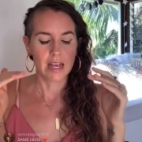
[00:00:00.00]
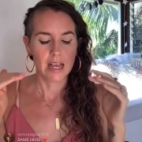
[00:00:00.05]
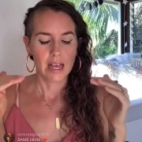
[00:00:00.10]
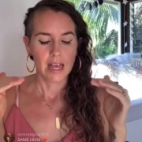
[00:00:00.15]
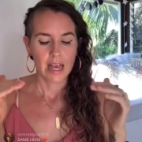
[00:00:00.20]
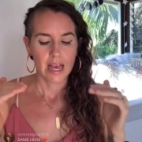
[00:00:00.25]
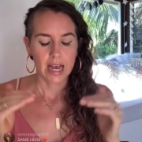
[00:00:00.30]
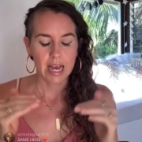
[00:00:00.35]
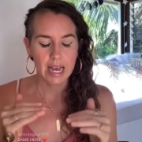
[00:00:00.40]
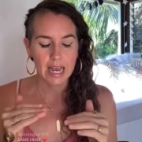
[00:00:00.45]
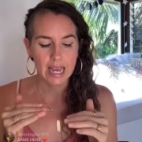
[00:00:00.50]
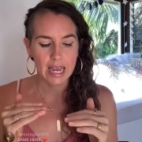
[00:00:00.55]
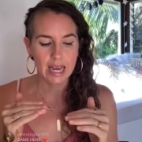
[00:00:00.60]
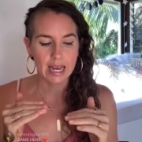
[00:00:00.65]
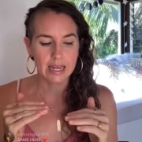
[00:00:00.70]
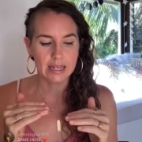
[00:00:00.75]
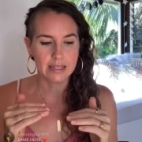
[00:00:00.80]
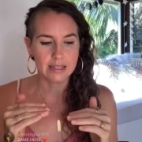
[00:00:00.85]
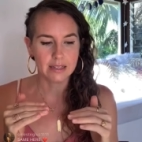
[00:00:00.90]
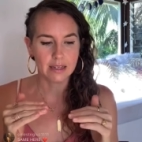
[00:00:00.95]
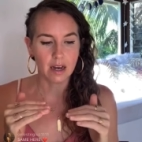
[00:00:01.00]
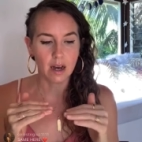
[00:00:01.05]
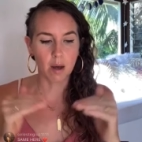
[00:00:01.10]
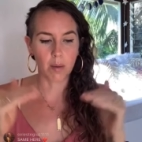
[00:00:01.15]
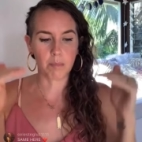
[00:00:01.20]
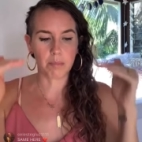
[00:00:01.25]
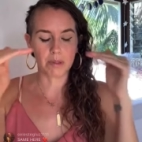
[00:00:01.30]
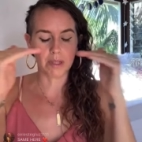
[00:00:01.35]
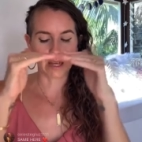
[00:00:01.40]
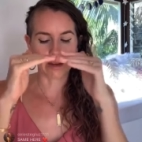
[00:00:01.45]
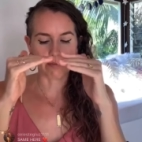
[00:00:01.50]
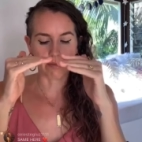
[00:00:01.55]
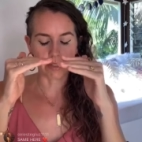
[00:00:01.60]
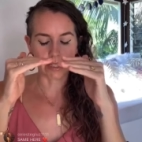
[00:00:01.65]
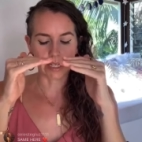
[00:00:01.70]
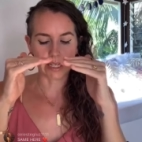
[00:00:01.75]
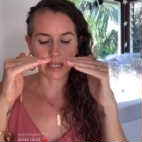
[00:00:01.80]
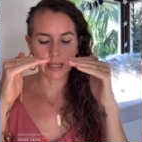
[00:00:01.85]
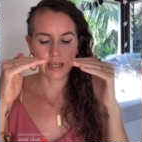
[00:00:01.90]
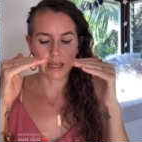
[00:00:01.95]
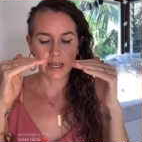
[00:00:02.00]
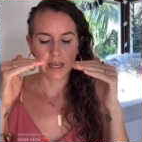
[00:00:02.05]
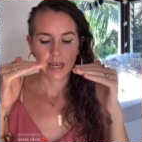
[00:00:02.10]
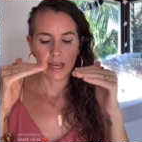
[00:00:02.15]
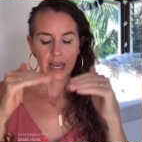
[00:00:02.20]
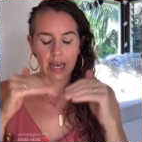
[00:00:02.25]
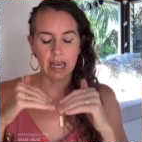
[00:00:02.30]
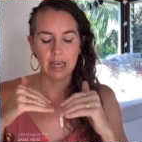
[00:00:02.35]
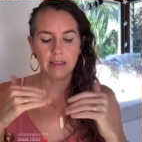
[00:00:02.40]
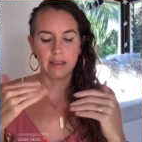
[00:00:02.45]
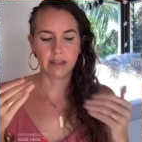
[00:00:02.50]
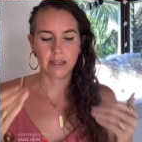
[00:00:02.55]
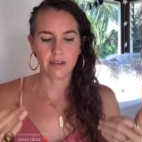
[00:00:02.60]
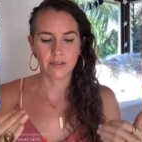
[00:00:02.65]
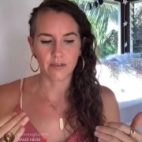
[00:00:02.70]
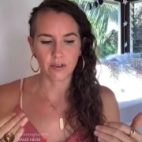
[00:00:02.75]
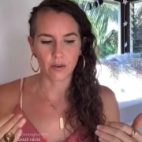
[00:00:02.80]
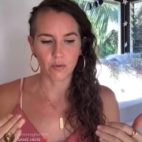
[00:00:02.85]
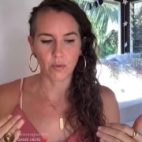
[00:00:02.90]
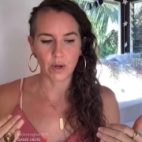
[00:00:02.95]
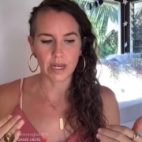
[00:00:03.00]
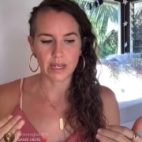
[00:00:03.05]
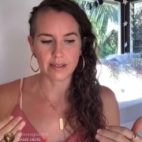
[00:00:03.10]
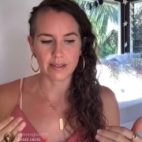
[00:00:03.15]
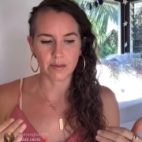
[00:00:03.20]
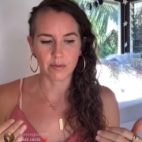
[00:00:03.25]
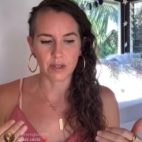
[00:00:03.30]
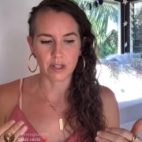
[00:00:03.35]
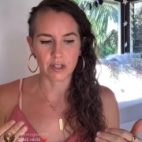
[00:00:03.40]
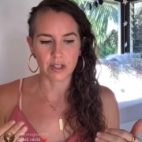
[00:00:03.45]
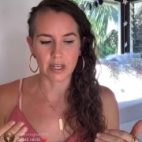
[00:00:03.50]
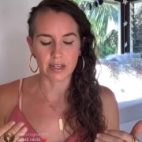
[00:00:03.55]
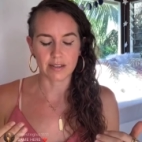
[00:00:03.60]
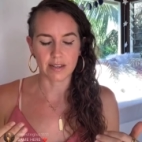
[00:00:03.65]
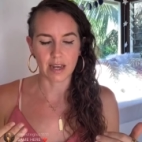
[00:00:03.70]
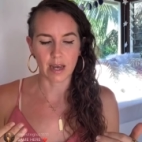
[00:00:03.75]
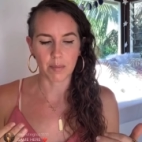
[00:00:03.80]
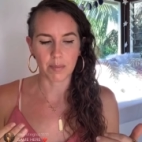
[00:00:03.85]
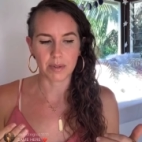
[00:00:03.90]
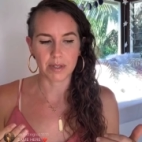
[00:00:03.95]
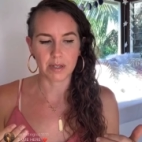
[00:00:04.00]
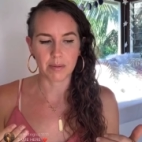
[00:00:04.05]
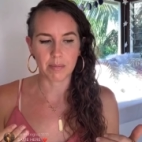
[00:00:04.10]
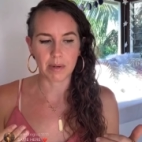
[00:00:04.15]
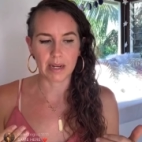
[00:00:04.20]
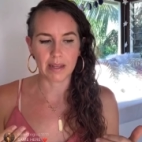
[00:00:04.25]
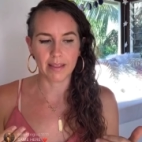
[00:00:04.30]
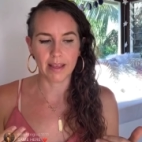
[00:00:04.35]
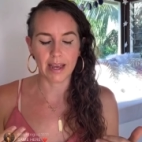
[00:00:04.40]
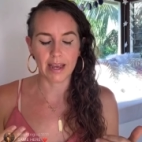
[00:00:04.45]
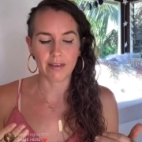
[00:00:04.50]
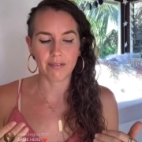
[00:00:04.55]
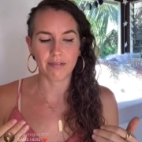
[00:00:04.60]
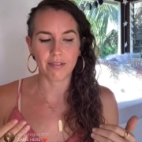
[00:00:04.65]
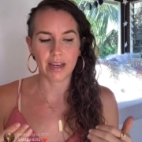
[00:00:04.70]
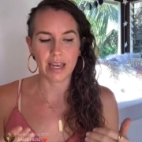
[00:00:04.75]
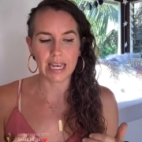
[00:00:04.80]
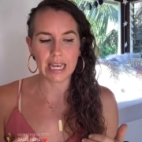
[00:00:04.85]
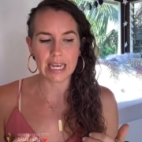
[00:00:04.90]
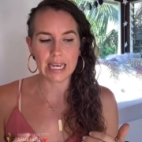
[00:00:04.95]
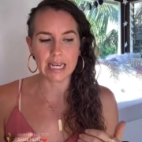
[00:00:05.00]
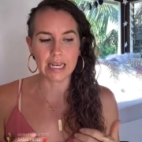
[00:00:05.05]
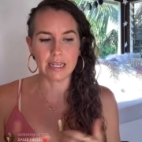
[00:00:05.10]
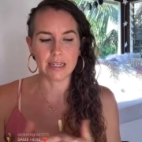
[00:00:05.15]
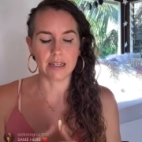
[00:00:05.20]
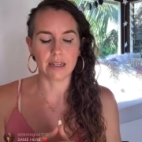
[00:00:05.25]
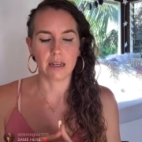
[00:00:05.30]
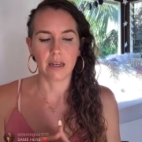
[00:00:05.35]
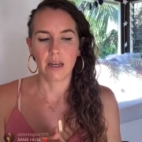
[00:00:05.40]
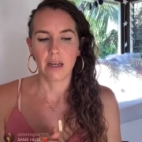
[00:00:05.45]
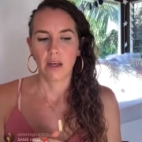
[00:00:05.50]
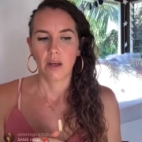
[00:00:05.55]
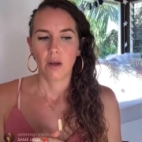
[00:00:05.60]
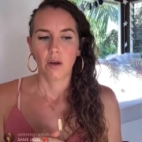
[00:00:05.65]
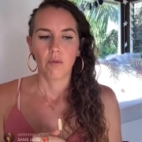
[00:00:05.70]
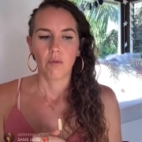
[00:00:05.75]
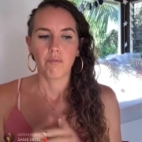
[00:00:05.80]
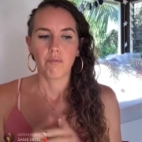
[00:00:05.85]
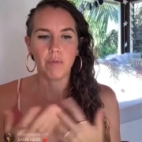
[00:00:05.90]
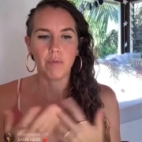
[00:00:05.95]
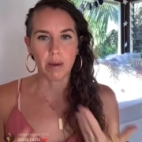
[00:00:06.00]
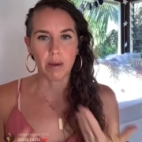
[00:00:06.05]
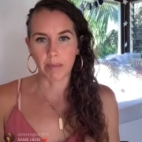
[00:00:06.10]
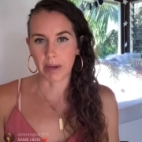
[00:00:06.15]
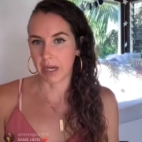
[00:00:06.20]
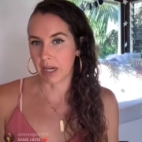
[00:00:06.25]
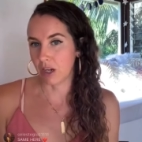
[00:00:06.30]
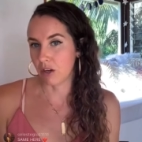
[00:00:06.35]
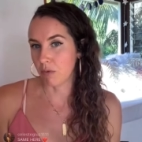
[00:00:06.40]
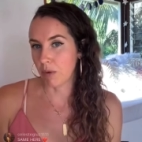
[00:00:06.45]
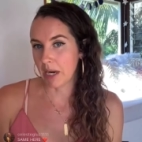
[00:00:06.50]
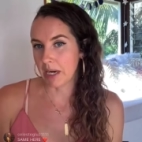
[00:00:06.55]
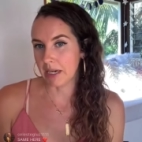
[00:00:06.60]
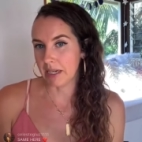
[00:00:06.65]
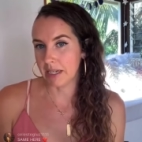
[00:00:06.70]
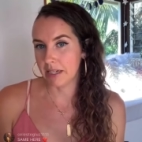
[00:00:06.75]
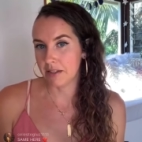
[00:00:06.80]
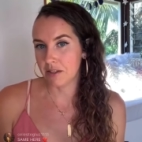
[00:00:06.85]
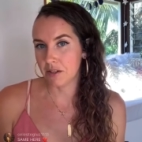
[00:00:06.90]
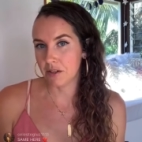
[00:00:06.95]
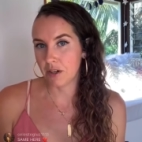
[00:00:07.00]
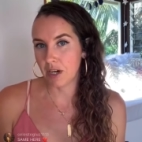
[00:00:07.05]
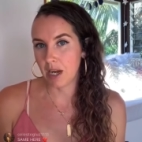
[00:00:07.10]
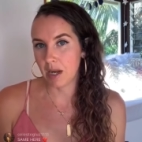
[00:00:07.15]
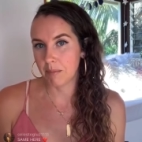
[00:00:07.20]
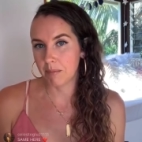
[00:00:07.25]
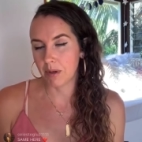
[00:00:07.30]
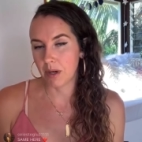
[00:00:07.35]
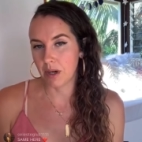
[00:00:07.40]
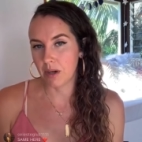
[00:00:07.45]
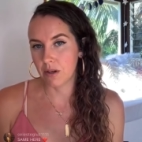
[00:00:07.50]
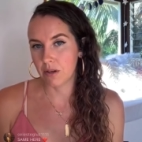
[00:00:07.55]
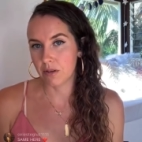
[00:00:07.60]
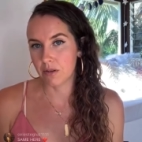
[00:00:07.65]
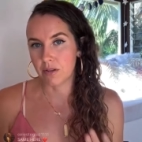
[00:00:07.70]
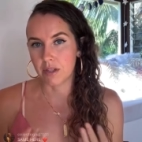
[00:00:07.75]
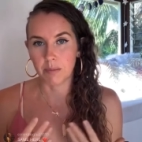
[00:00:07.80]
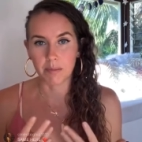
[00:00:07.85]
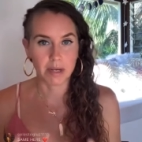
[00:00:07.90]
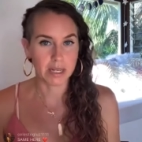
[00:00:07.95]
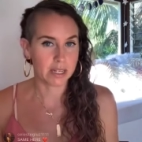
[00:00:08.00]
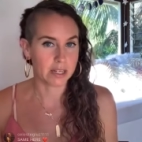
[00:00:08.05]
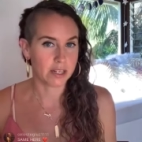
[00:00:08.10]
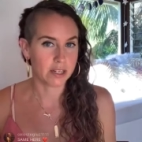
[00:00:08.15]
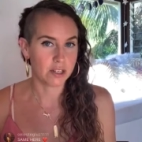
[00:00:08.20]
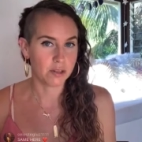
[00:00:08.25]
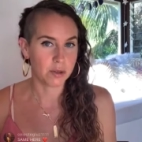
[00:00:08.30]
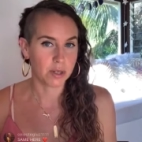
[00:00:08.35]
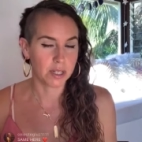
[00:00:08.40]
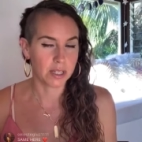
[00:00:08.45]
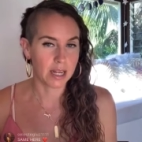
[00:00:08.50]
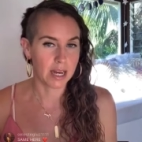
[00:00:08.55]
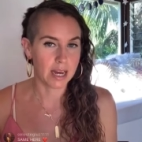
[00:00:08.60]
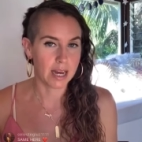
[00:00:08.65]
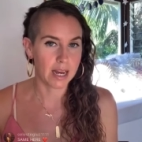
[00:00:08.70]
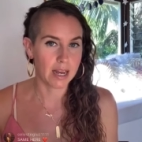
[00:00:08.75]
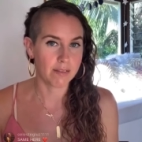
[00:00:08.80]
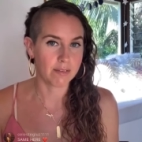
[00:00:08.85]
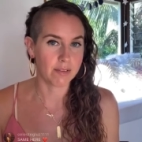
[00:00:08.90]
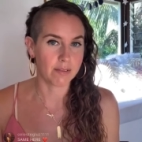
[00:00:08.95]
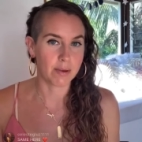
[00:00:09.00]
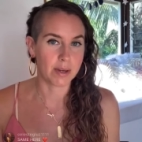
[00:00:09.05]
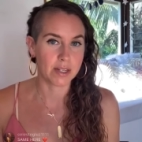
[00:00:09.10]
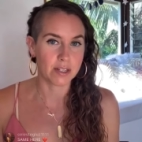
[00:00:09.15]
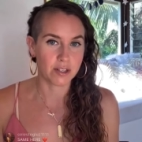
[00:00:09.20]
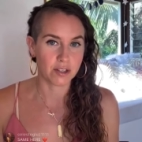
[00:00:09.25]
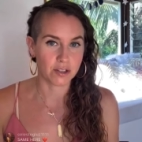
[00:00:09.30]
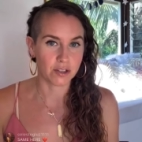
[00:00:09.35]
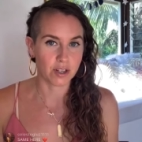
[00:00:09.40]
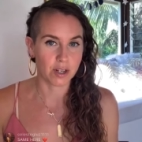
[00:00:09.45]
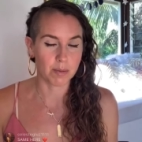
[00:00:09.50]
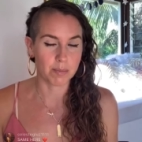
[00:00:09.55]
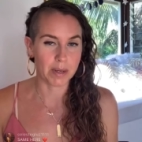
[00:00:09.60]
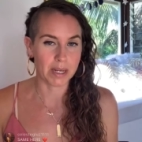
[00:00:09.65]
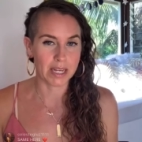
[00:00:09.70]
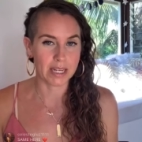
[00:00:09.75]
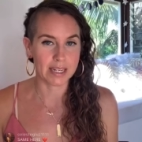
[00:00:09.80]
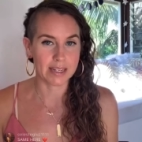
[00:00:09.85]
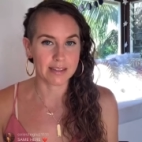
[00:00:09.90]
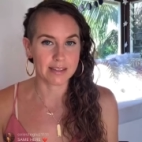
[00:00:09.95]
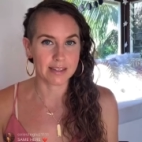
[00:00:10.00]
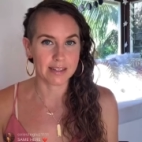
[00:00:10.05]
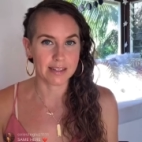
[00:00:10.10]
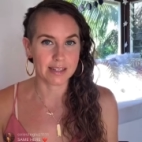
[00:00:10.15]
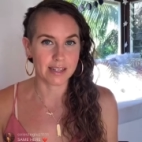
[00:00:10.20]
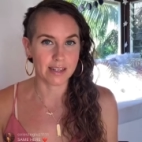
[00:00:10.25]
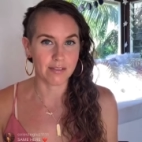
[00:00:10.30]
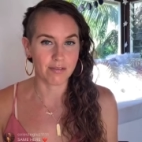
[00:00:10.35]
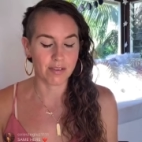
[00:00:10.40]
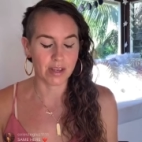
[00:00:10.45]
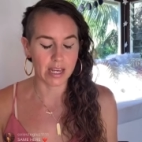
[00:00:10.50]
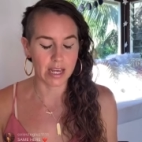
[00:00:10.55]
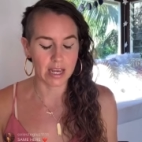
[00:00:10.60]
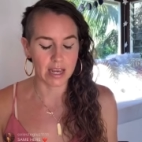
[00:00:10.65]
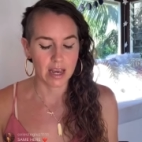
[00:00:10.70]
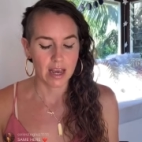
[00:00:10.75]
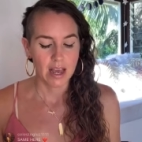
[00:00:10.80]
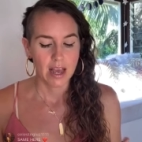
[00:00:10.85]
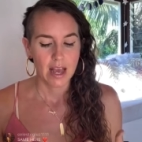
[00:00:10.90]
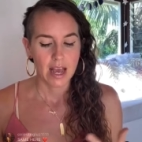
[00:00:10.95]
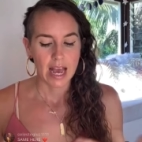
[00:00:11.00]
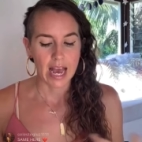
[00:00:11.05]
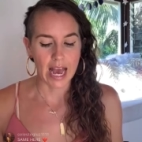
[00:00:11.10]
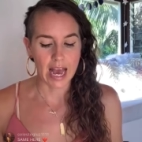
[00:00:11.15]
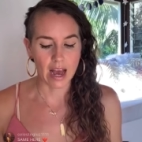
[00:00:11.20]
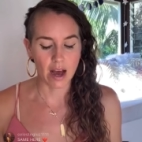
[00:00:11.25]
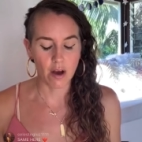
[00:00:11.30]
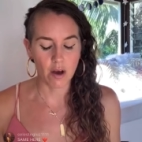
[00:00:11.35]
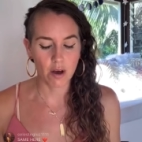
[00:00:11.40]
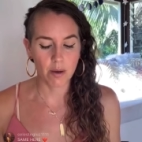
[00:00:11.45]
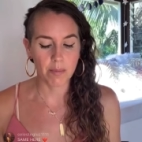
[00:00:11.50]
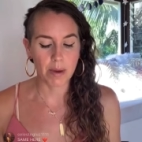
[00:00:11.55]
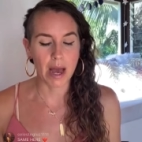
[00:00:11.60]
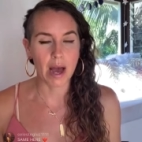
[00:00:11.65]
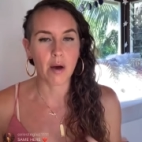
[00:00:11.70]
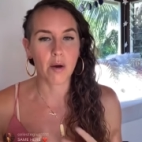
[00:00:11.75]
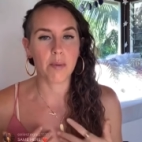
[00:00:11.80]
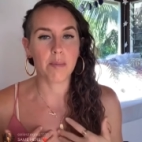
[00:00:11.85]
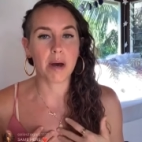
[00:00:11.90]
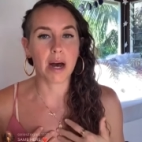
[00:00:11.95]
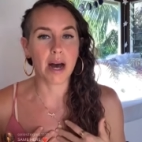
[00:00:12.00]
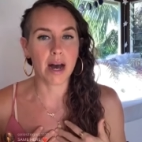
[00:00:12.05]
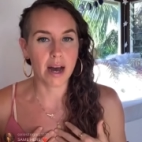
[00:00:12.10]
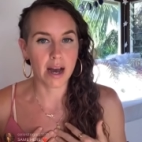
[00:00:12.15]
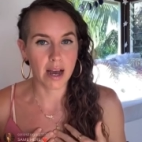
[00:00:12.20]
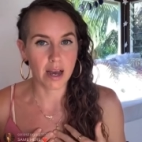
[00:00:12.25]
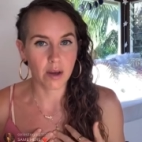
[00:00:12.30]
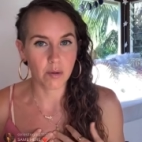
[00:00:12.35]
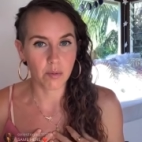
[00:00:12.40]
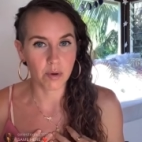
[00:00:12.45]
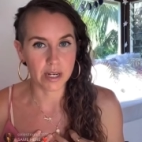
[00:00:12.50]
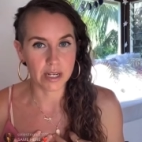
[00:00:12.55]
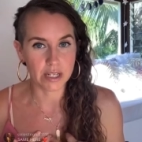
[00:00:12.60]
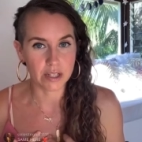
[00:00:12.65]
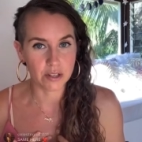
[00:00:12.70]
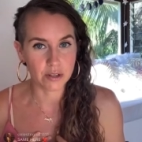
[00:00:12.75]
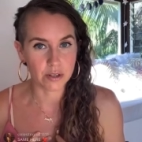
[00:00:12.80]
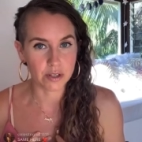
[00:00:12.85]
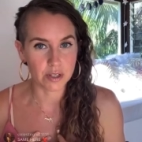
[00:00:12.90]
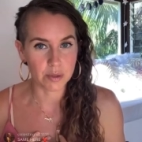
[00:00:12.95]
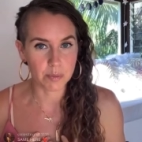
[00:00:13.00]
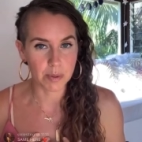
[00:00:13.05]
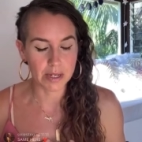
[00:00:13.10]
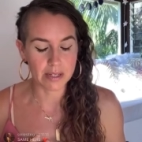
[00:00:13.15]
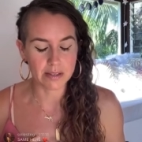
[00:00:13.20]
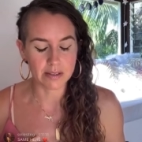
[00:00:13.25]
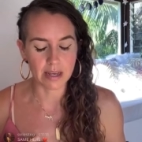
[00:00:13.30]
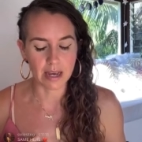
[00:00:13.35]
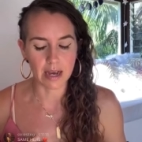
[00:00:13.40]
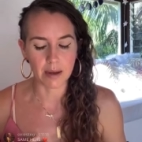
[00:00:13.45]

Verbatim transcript: and up leveling and the different ways in which that's happened in my life. And am I going to write an Instagram post? Am I going to do a live? Am I just going to make an Insta TV? How, how am I wanting to express that?